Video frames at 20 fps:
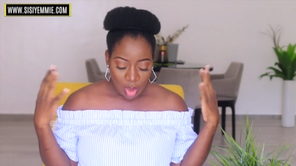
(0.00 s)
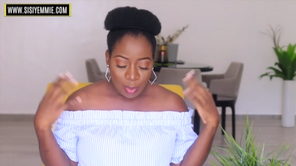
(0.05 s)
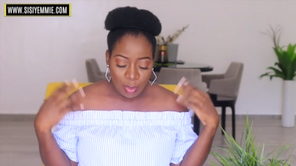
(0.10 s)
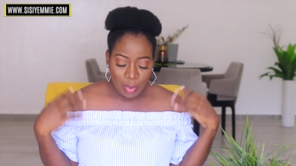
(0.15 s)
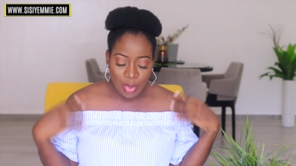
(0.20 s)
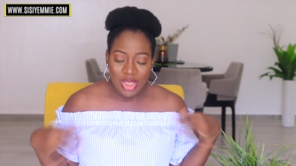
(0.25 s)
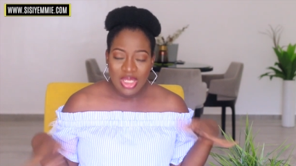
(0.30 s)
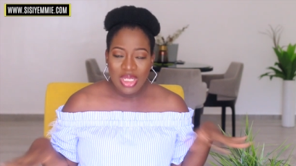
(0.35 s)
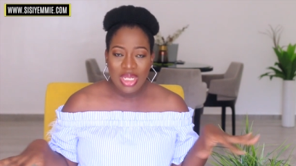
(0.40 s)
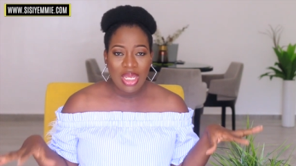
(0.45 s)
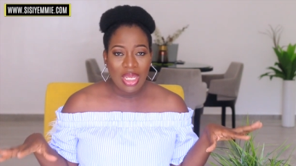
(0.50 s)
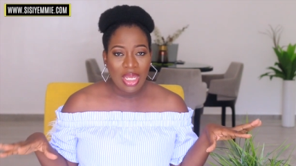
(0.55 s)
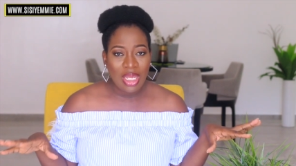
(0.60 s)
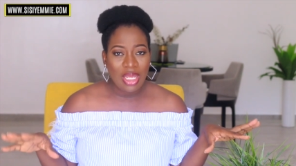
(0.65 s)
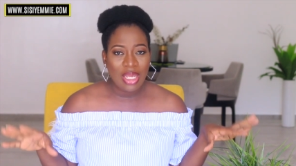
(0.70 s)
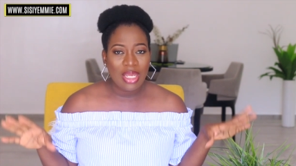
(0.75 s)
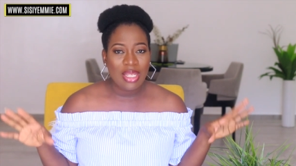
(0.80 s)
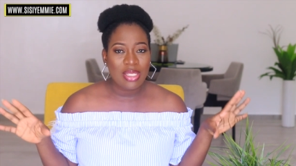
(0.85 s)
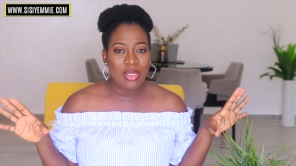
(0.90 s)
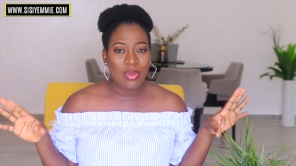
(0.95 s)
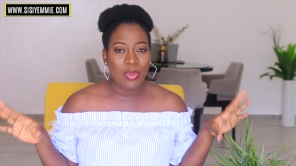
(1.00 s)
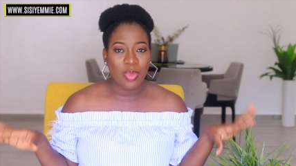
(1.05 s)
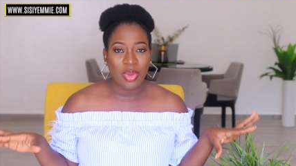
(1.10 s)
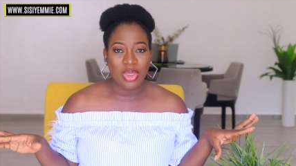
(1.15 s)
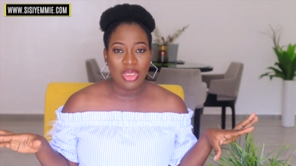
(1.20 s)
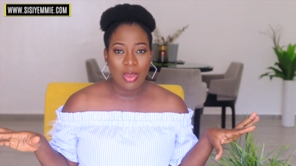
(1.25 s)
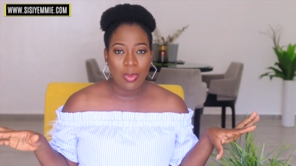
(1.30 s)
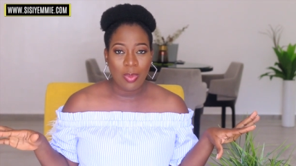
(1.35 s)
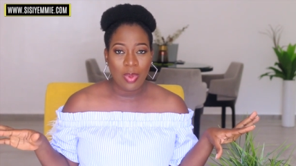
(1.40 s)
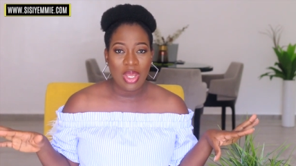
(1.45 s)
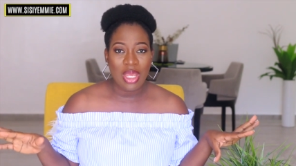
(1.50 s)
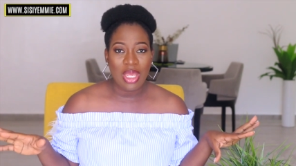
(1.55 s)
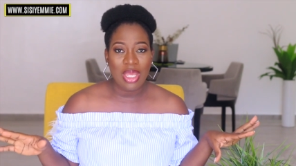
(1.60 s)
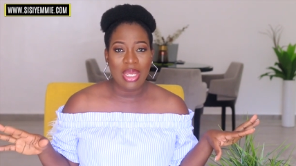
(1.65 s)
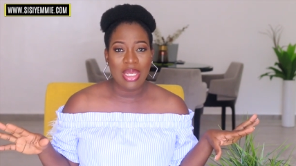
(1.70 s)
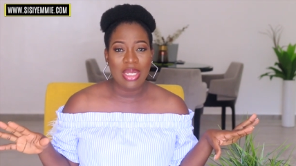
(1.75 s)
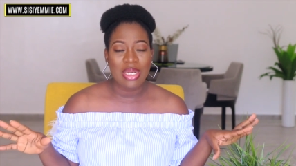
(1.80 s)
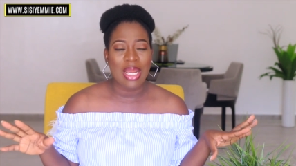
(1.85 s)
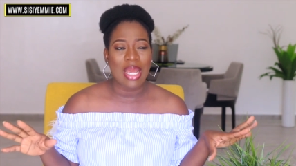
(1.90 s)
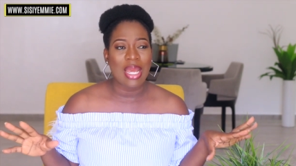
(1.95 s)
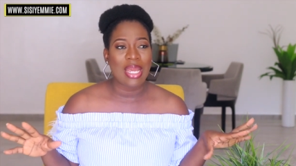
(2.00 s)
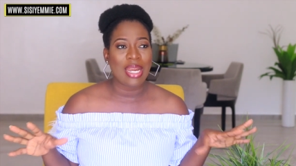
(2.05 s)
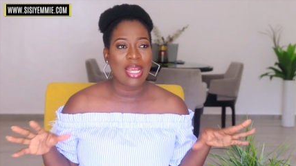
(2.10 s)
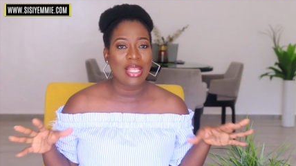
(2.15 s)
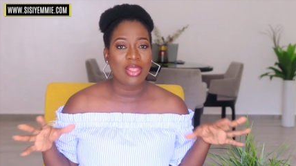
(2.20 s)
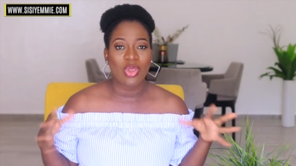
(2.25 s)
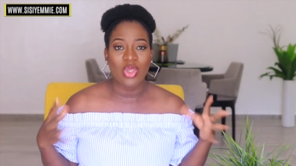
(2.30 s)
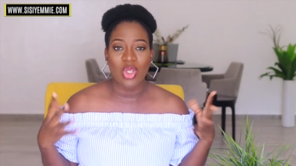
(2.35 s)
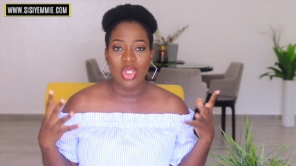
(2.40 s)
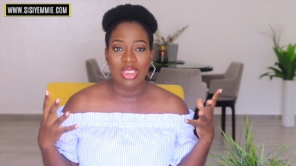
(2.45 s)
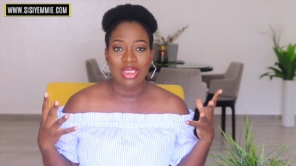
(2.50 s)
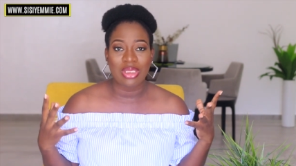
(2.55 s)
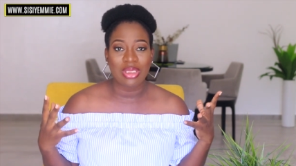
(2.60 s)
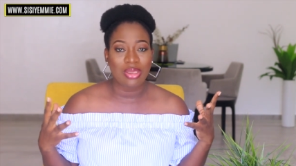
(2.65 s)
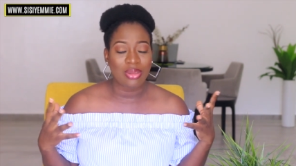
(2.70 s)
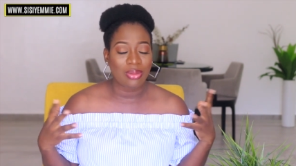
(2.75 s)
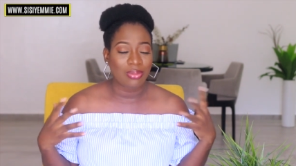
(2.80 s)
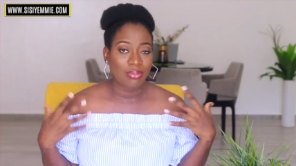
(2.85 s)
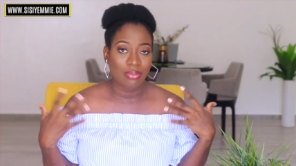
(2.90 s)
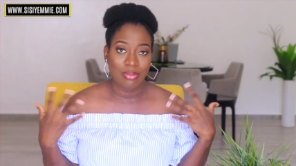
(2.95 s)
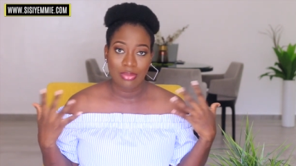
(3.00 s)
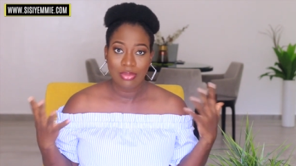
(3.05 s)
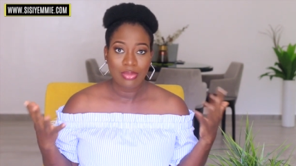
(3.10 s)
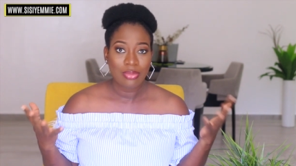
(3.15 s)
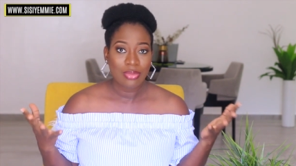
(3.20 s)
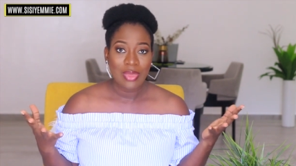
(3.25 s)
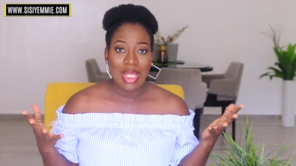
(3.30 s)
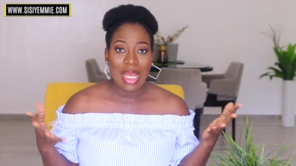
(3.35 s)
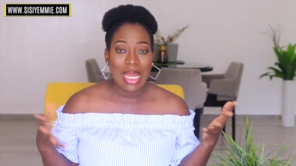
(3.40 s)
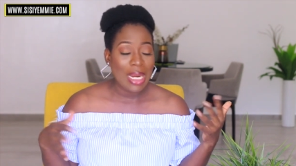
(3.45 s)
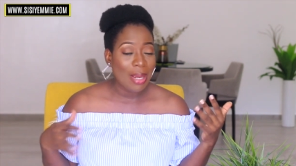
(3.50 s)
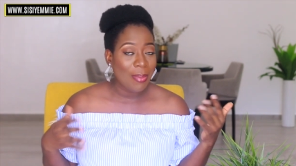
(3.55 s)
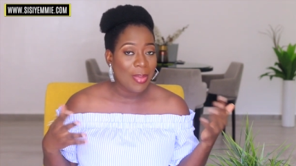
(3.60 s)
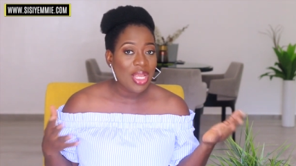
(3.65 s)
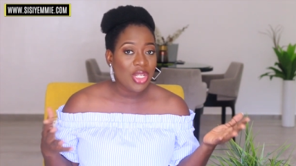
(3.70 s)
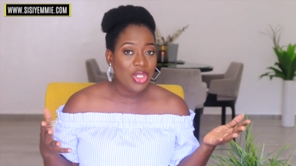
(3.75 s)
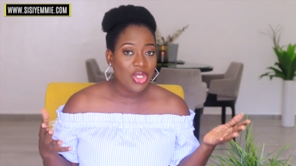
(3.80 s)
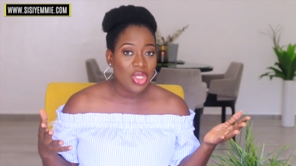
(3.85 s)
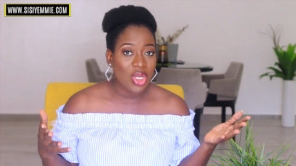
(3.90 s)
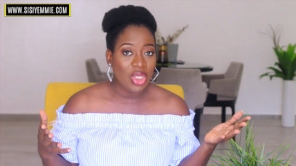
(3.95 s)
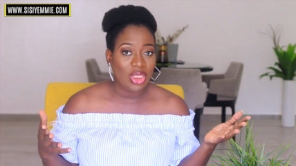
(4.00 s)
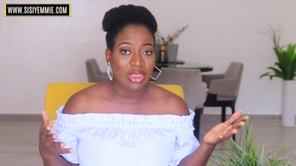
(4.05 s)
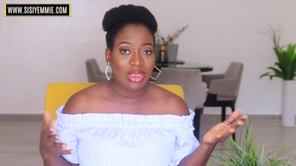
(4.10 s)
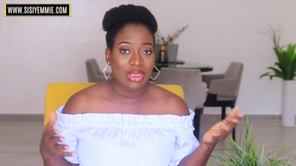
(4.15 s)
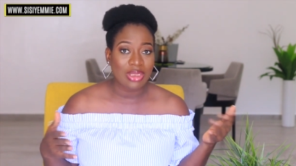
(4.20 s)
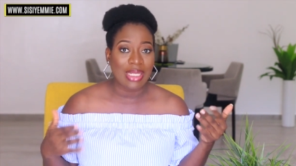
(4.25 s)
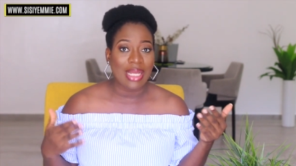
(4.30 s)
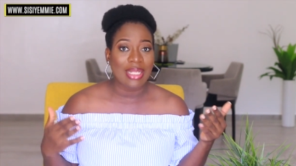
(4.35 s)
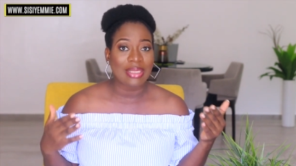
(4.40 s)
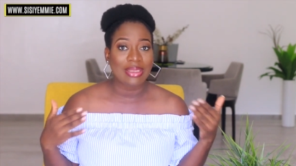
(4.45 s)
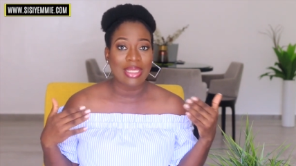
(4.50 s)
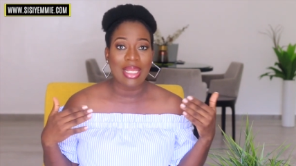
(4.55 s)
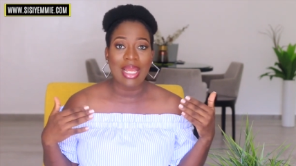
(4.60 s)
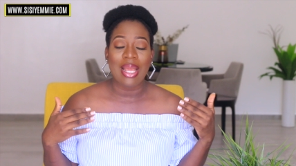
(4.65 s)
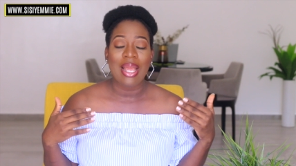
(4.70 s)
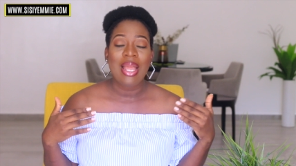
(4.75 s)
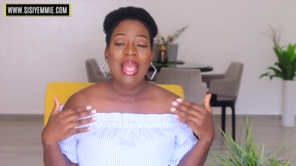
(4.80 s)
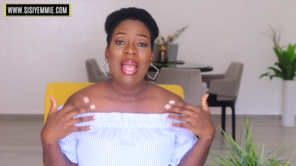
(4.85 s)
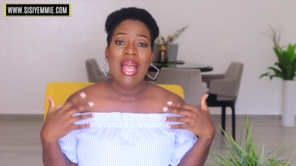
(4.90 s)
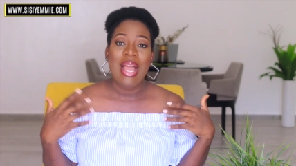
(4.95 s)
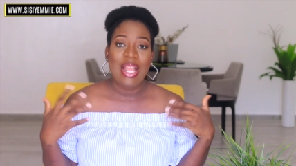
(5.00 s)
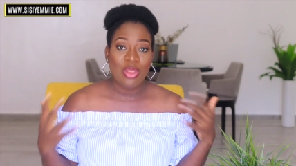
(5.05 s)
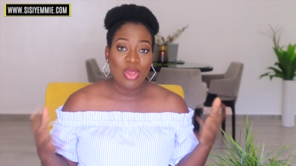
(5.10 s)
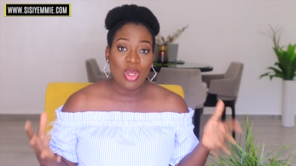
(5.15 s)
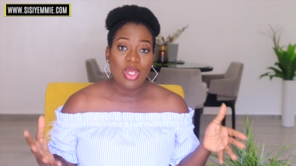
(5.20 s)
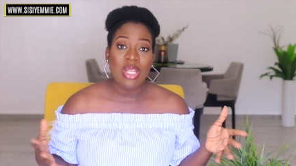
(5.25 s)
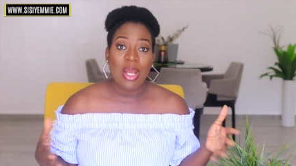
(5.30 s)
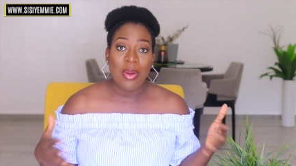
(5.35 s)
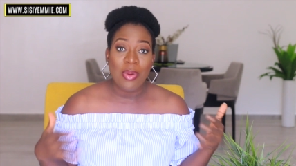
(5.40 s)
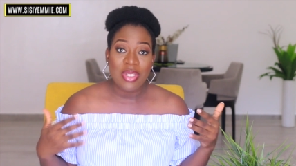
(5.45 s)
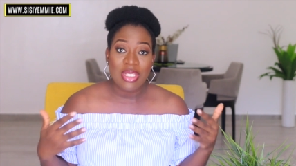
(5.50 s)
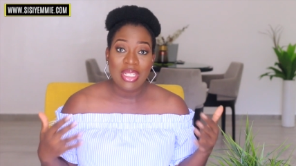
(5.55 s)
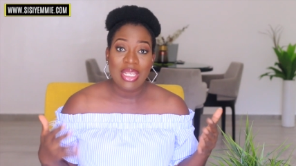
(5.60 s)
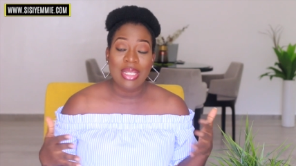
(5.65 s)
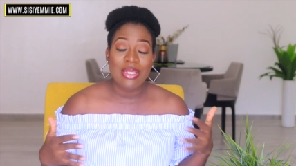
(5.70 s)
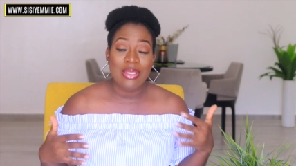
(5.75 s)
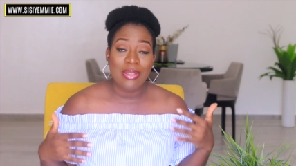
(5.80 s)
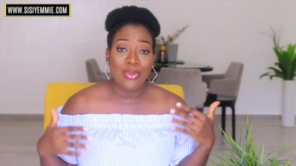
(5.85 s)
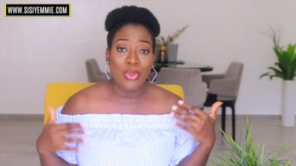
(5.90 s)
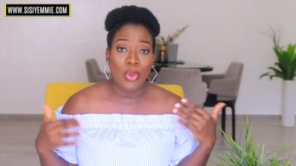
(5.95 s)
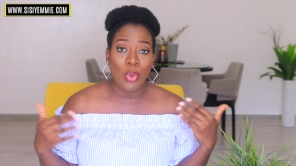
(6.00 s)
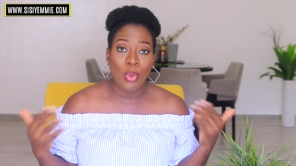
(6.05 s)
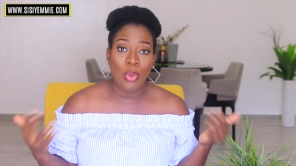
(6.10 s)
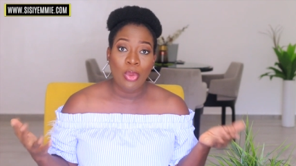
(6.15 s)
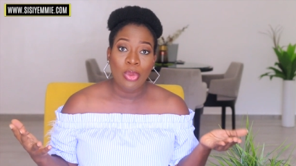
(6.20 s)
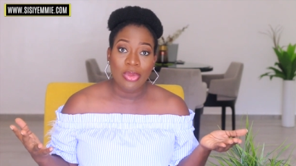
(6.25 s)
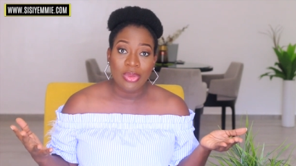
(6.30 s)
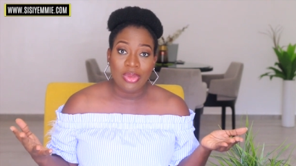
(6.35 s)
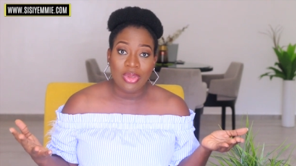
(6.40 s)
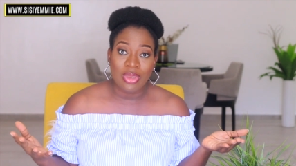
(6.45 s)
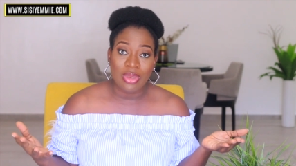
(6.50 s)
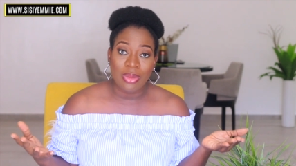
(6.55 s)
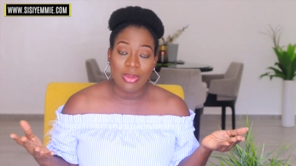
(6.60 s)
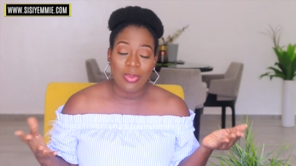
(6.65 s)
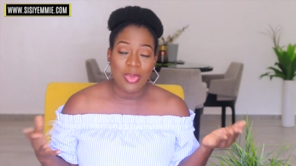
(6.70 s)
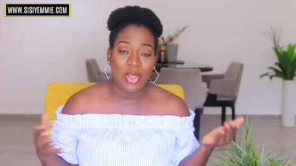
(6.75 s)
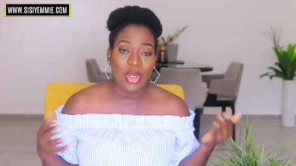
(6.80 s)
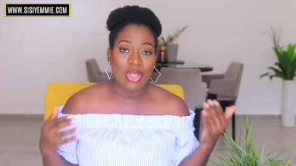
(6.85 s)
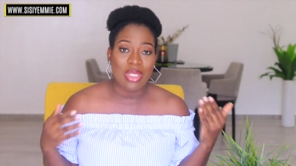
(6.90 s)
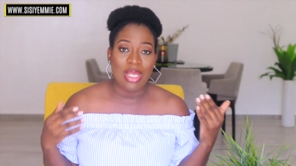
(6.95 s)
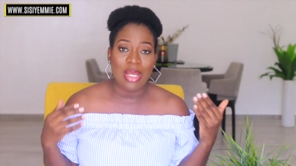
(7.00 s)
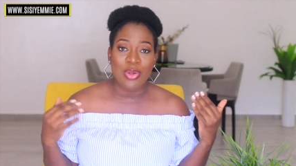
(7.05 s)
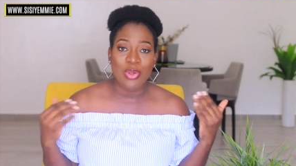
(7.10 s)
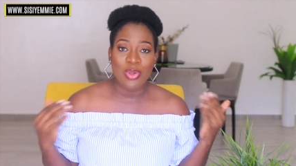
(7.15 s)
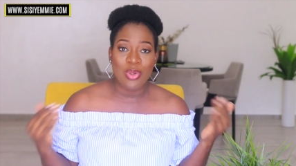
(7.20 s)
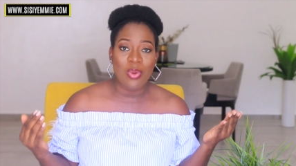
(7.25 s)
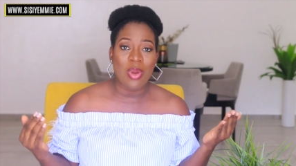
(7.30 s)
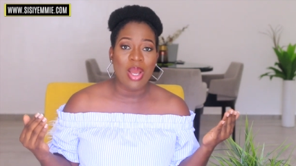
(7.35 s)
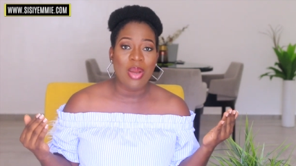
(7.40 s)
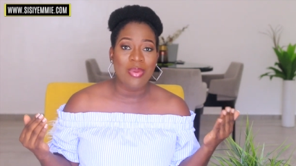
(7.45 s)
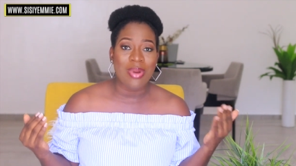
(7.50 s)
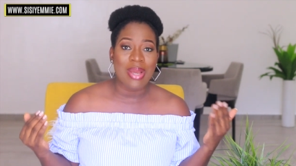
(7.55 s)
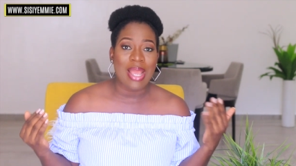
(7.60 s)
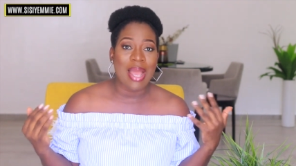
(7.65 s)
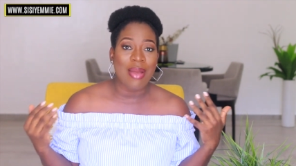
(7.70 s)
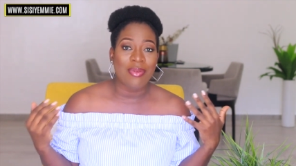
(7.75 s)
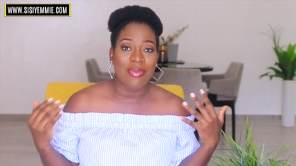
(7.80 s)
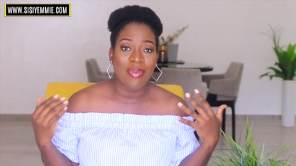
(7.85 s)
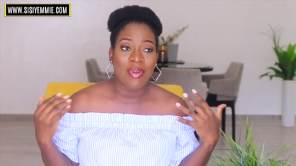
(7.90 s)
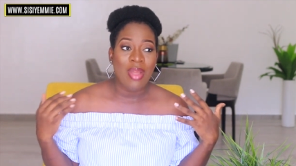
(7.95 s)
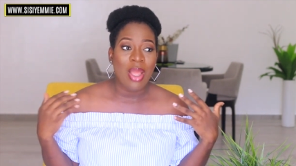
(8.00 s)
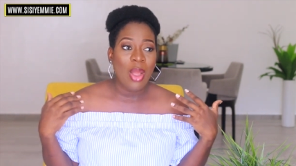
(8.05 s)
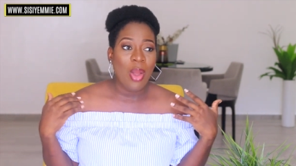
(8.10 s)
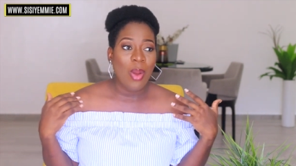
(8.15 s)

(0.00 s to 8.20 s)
body aches, body pain, and I mentioned that I thought I was getting old because I don't know why we have